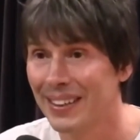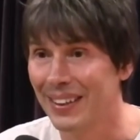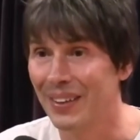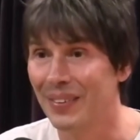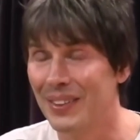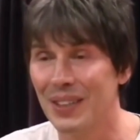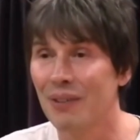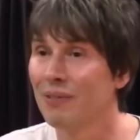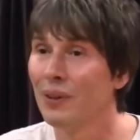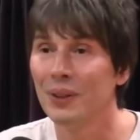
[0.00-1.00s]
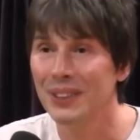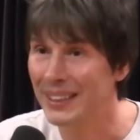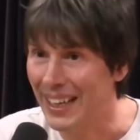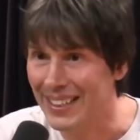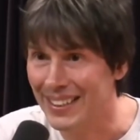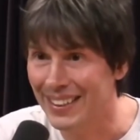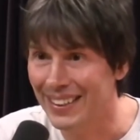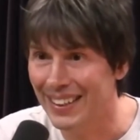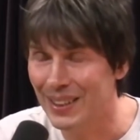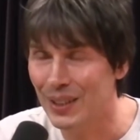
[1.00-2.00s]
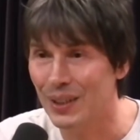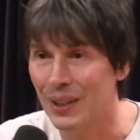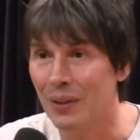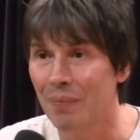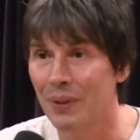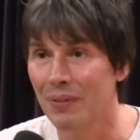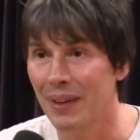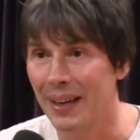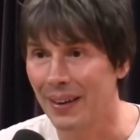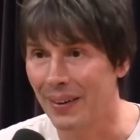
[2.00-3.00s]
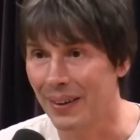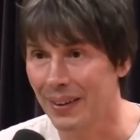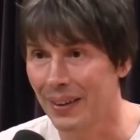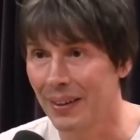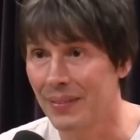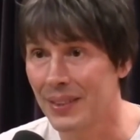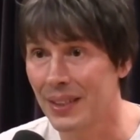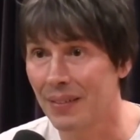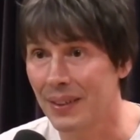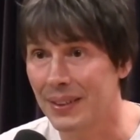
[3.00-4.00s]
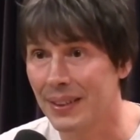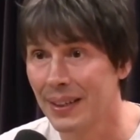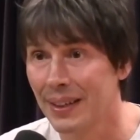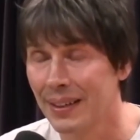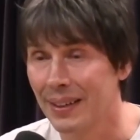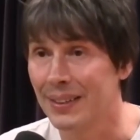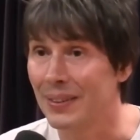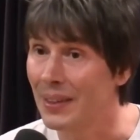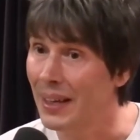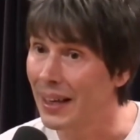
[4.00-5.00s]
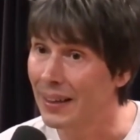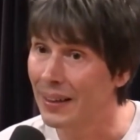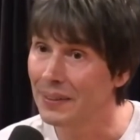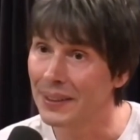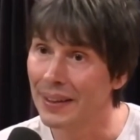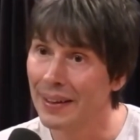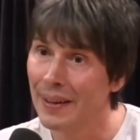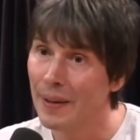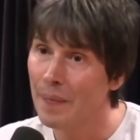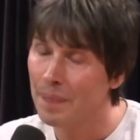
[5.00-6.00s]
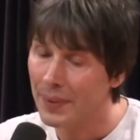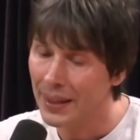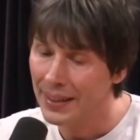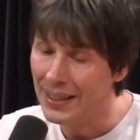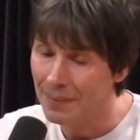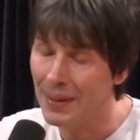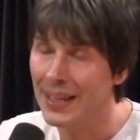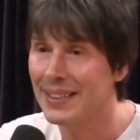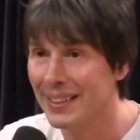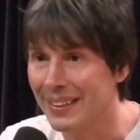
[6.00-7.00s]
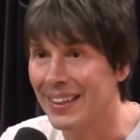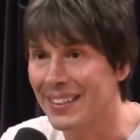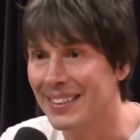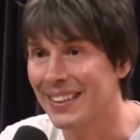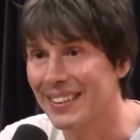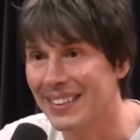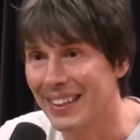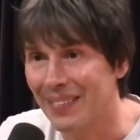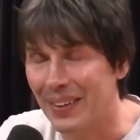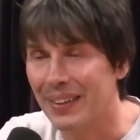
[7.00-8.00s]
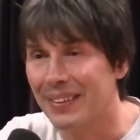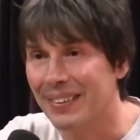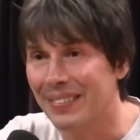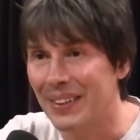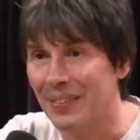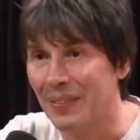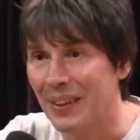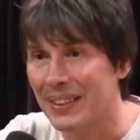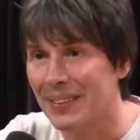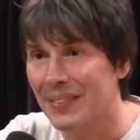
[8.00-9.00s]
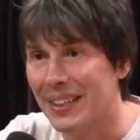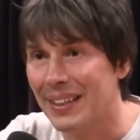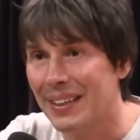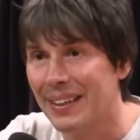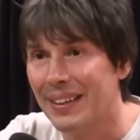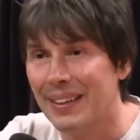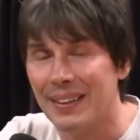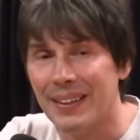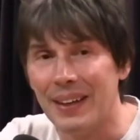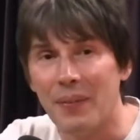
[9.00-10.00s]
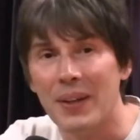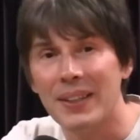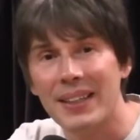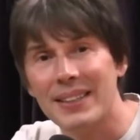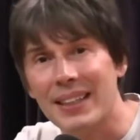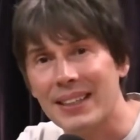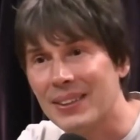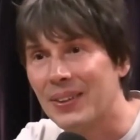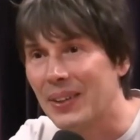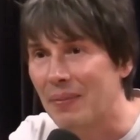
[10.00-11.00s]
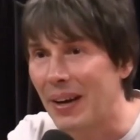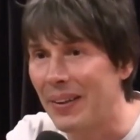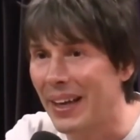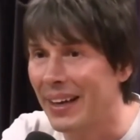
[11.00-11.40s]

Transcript: There's no forces acting. It's just that you're moving on a curved surface. And so you get closer. And that's basically Einstein's theory of general relativity. Now, why did I start talking about that?